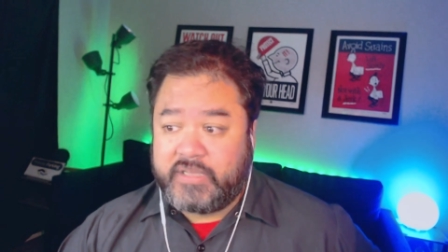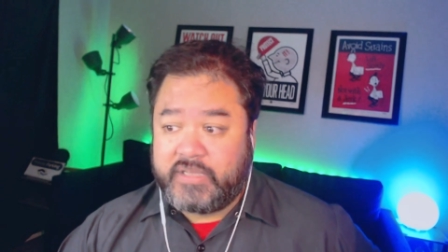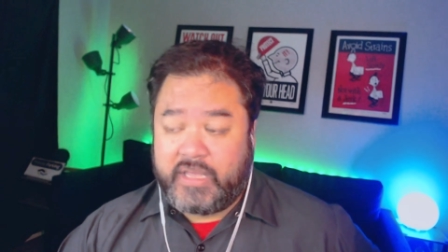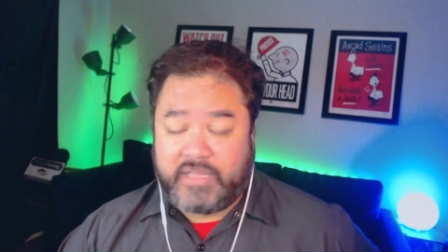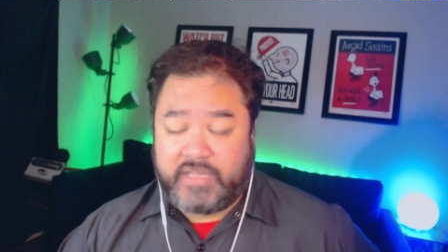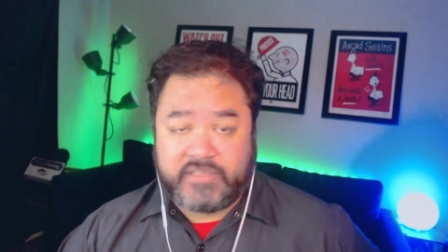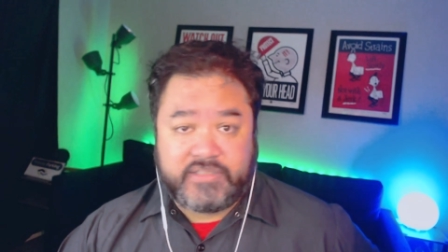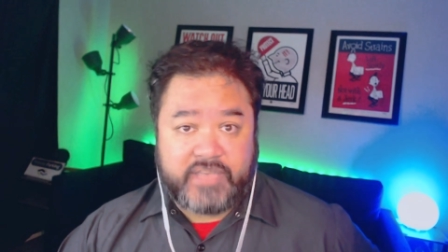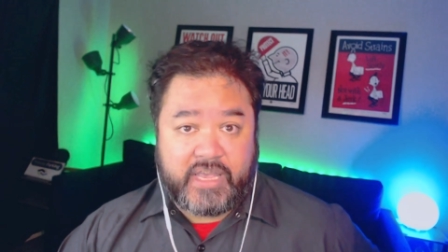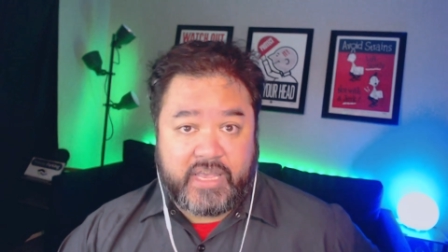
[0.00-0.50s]

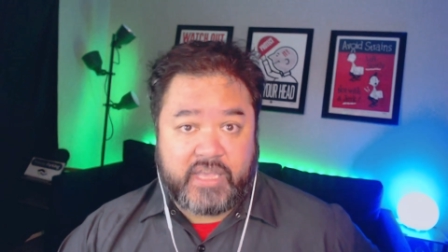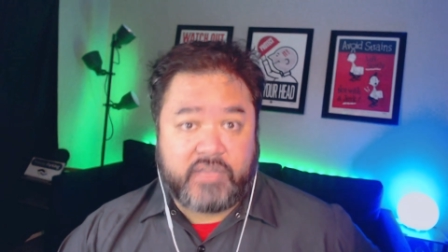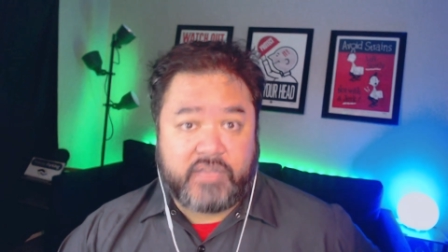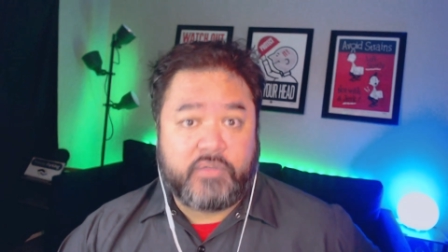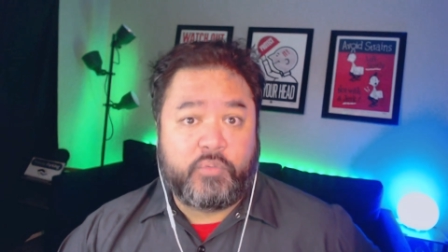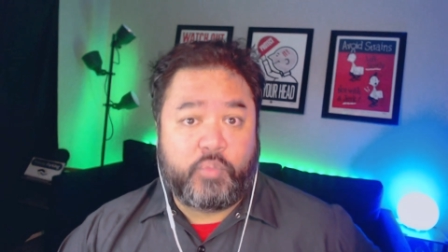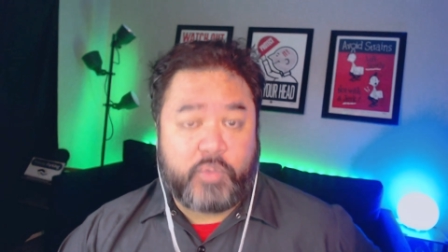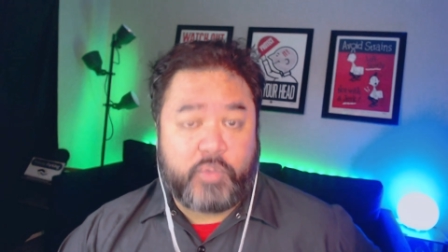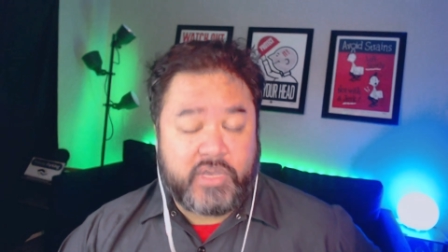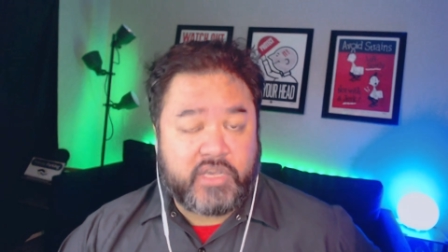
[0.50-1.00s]
and say
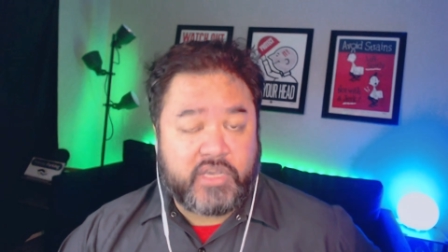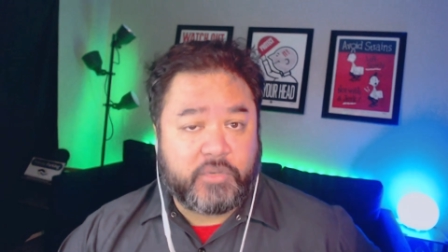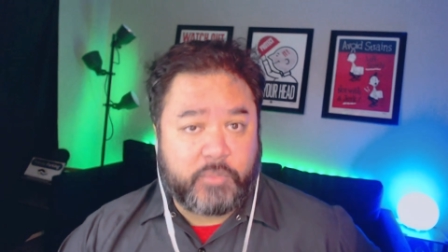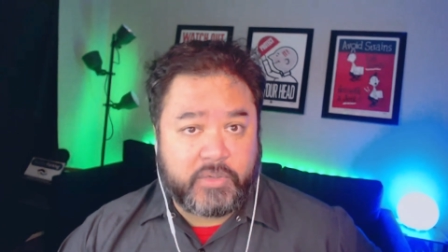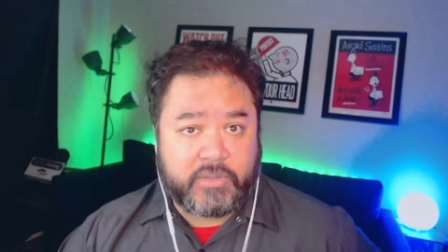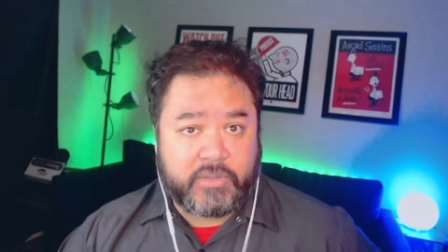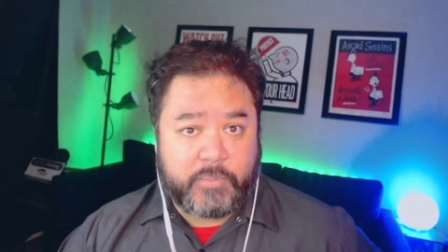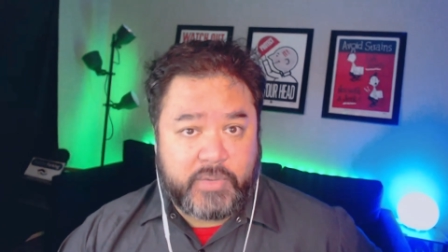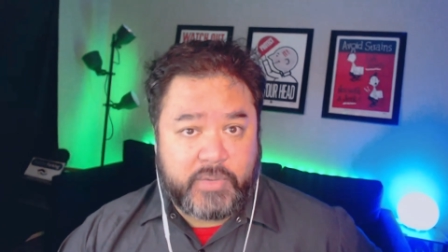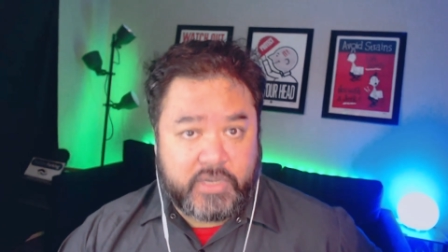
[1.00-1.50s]
we could
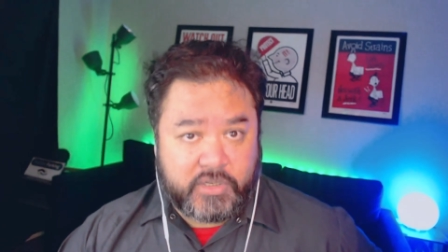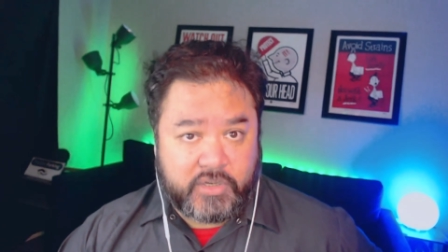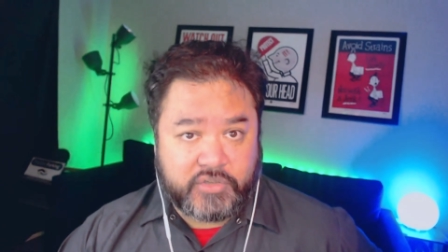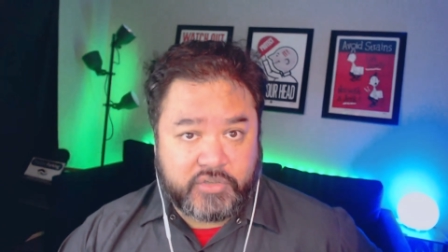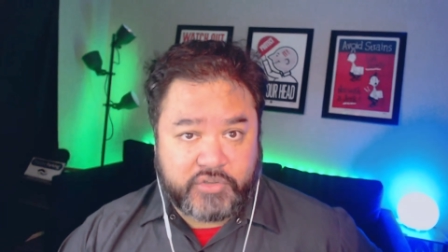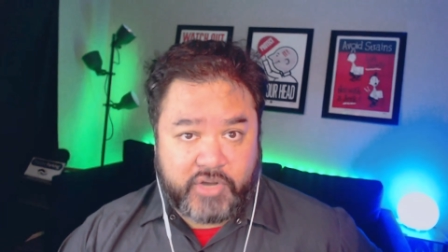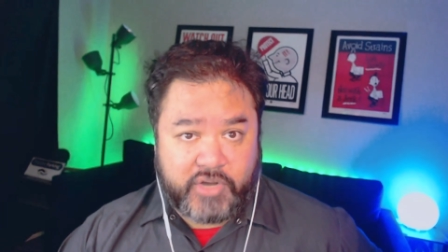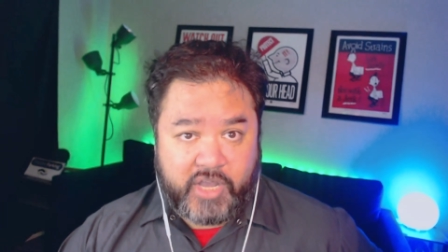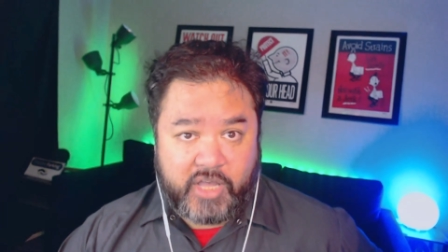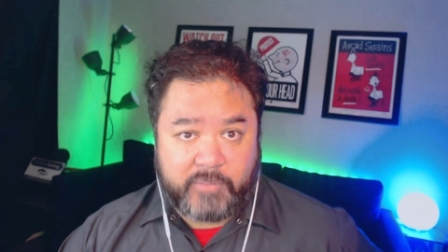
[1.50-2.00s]
really we could
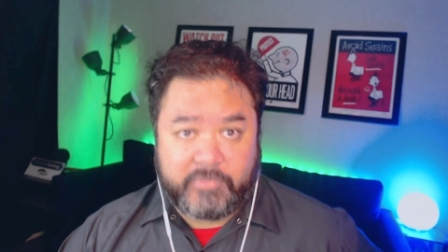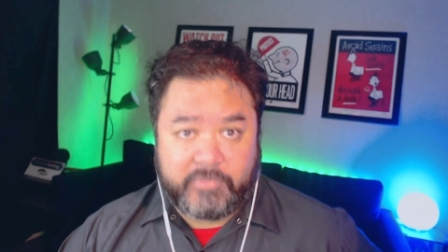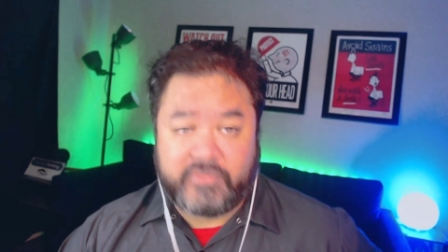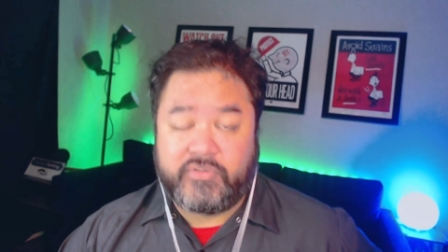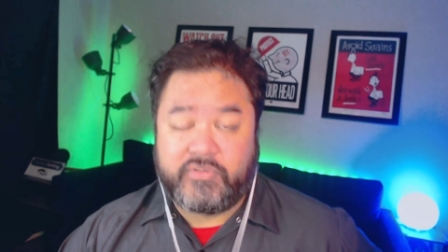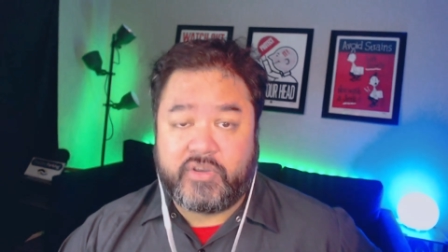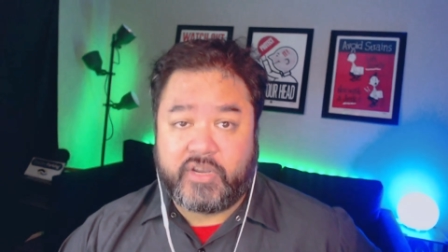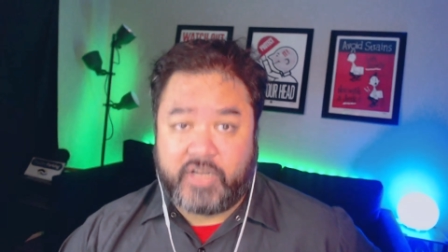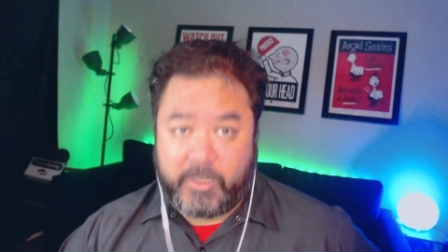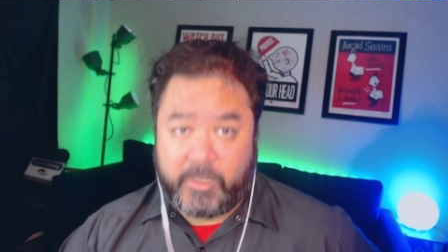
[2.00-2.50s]
use your help if
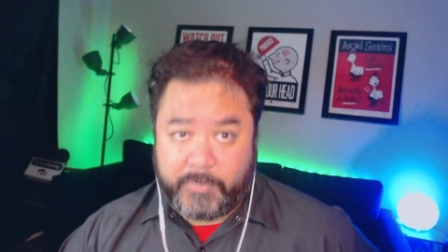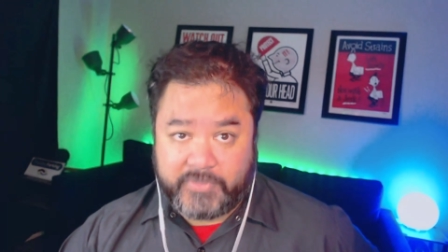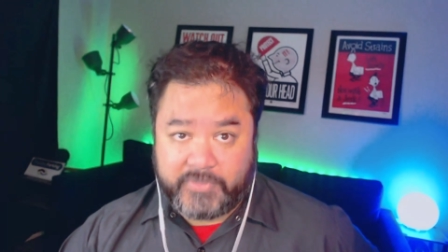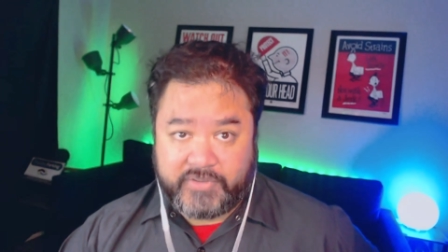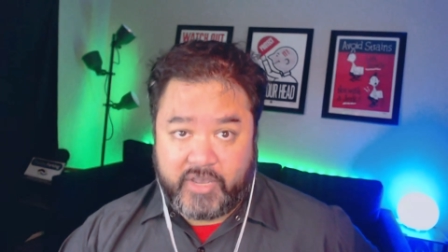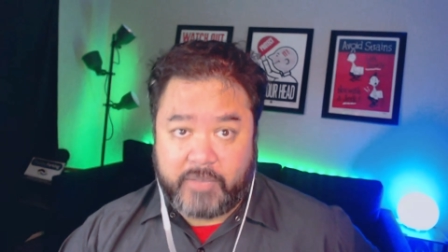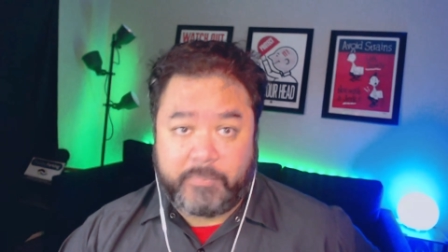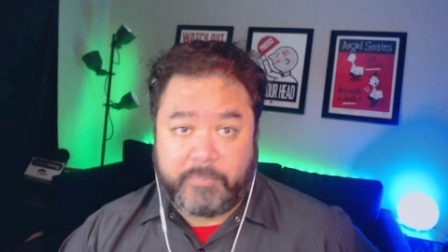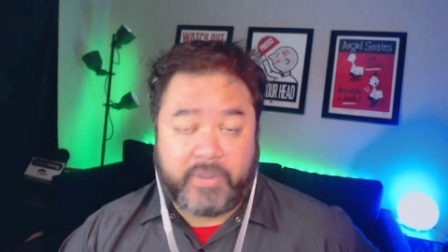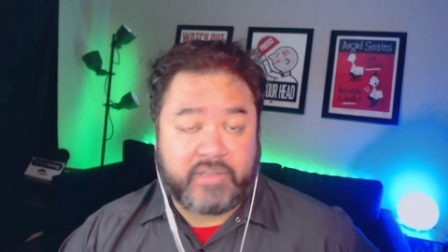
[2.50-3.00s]
you could help us
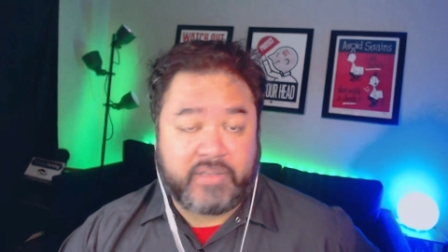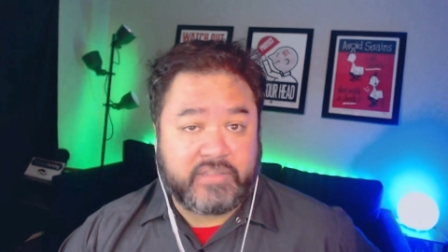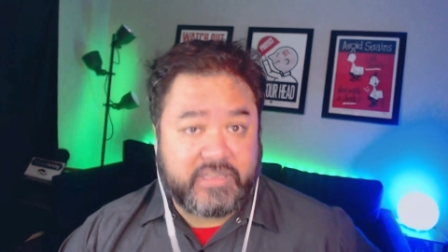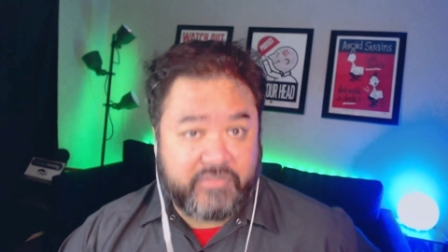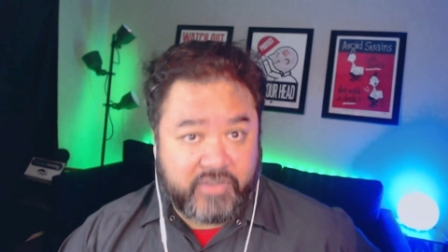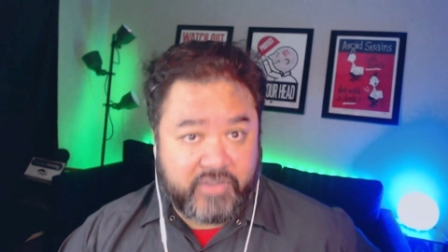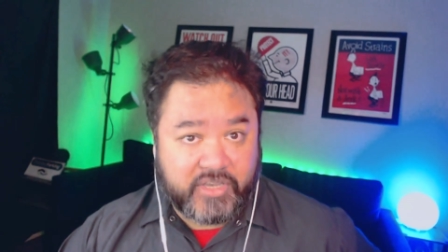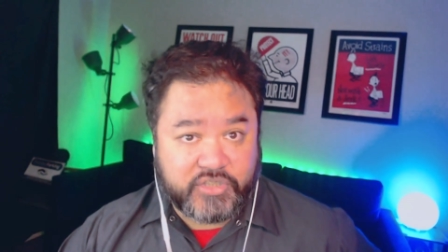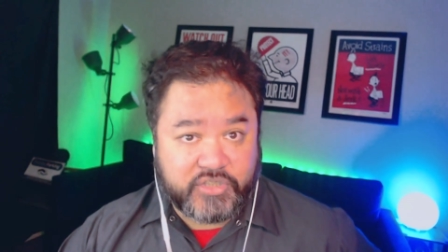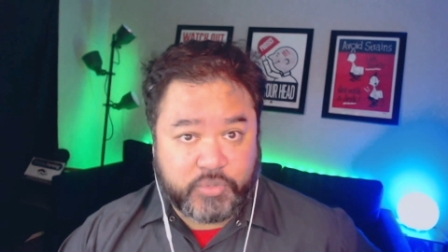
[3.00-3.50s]
out by
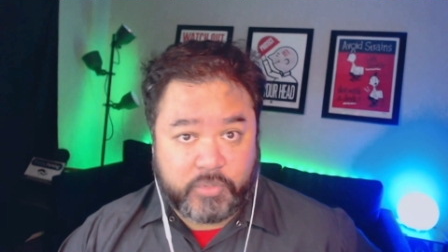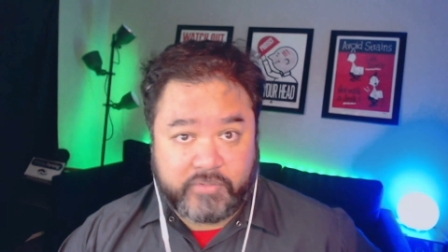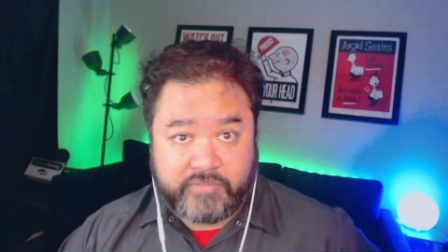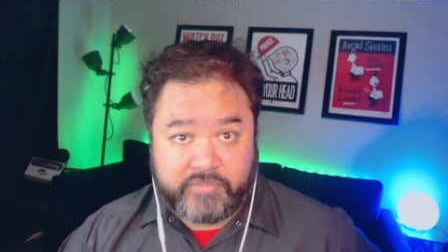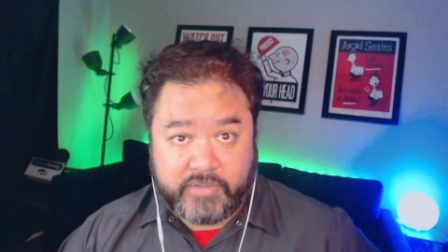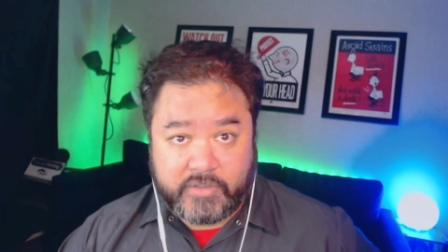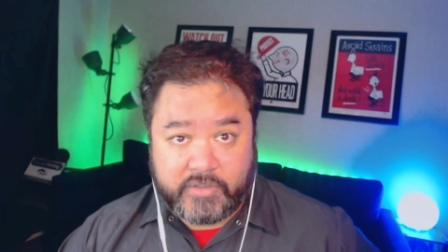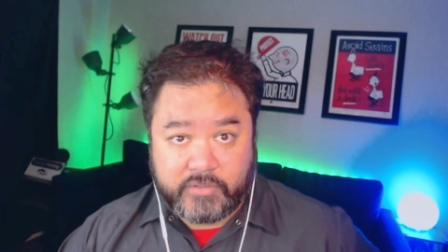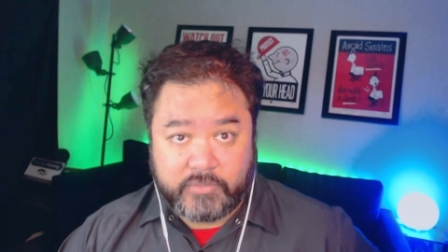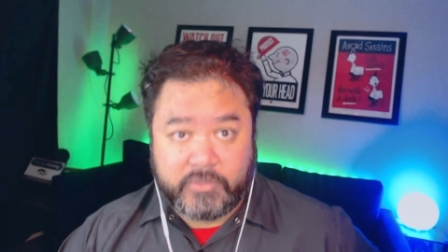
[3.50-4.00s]
leaving us
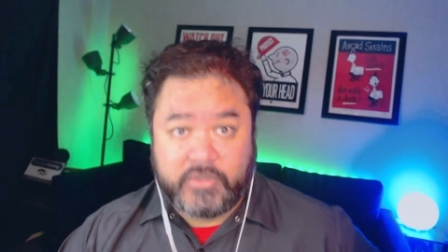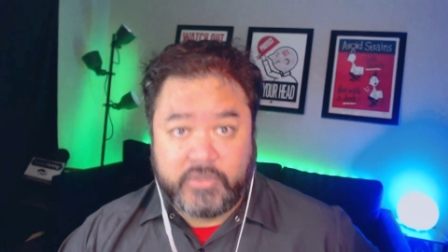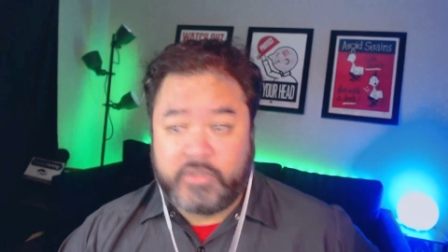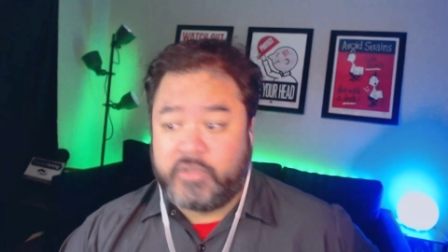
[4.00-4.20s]
review